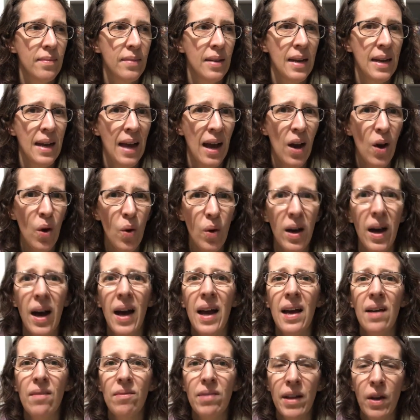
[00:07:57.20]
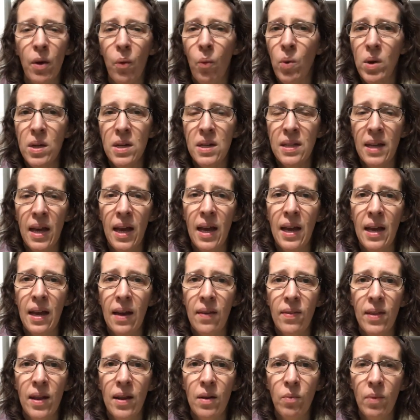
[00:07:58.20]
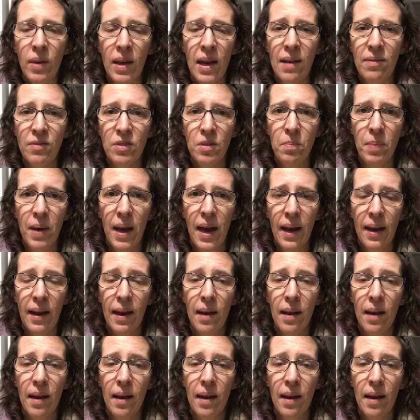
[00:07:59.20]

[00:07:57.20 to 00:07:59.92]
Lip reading: now I have like one day and then we have to pack